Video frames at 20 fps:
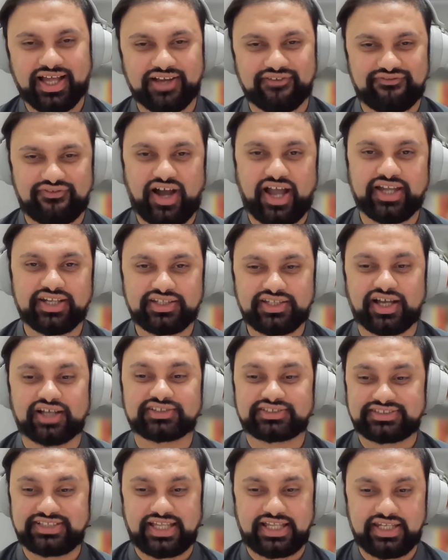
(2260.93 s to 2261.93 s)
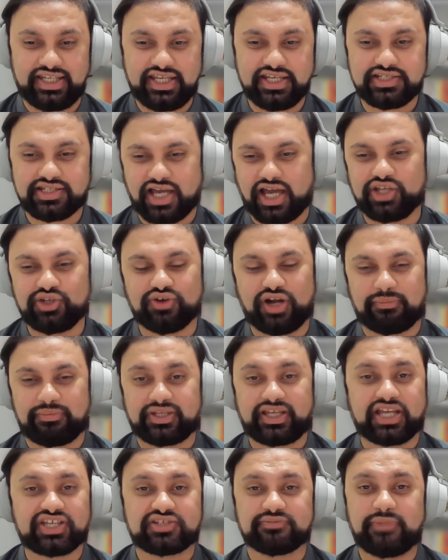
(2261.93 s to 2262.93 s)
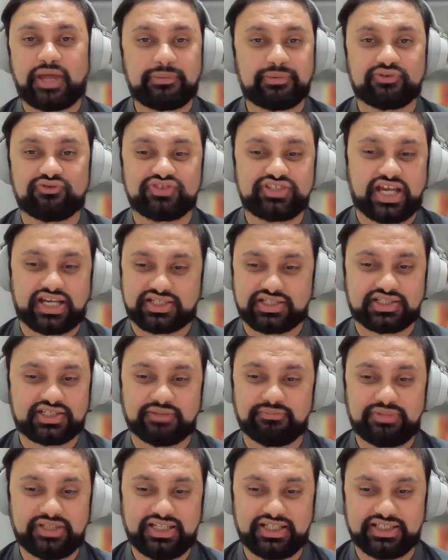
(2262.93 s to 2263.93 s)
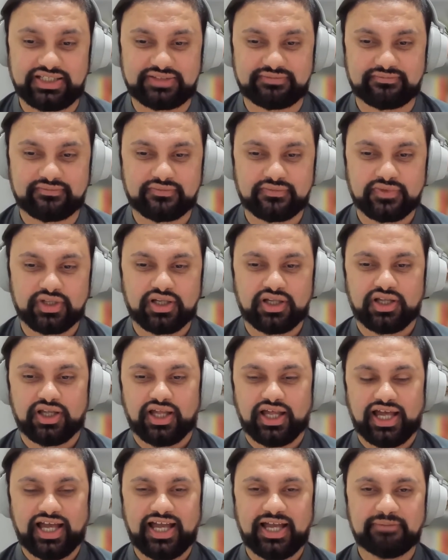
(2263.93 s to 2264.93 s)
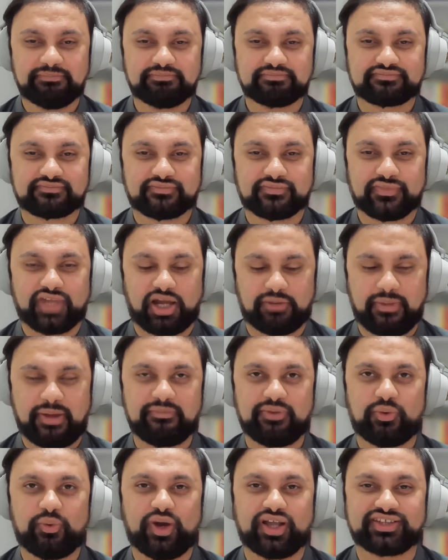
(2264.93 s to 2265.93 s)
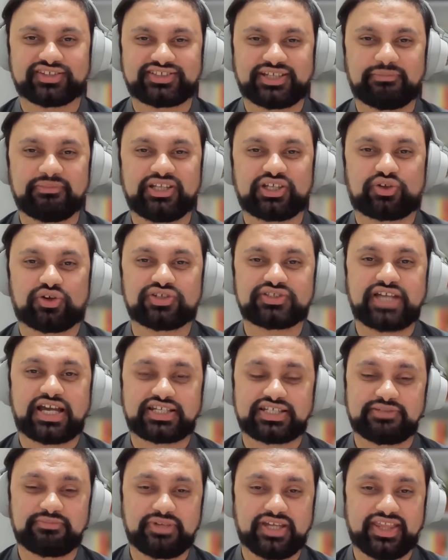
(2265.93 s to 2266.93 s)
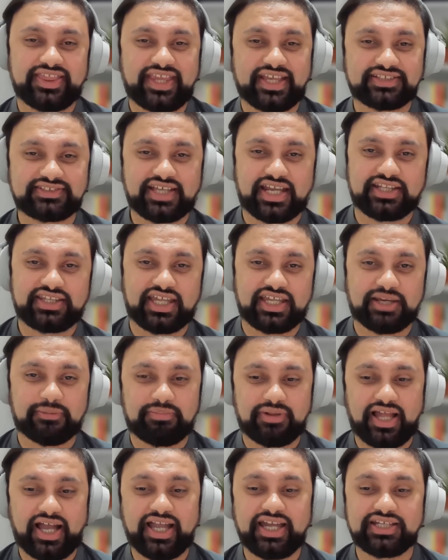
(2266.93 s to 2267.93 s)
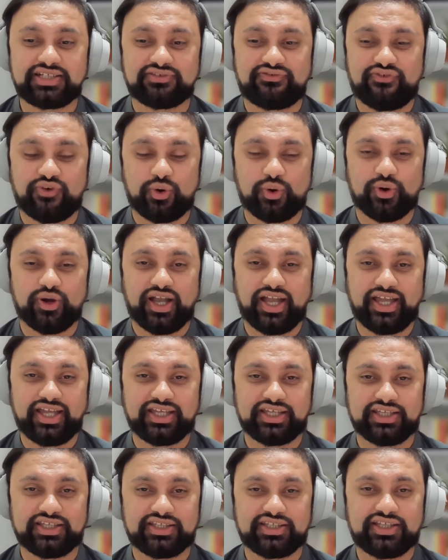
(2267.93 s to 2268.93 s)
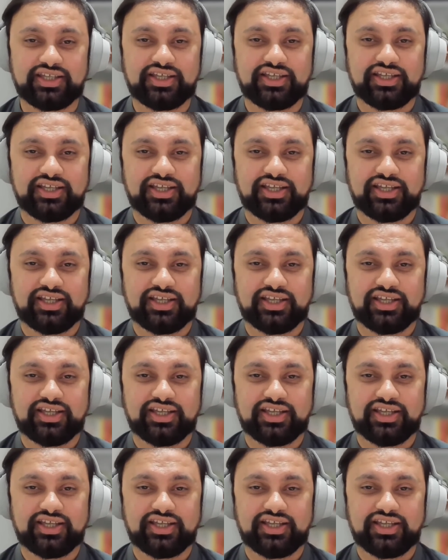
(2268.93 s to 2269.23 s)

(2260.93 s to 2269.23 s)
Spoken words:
find the answer they need, and your application may be rejected completely. I remember once somebody contacted me and they said they applied for I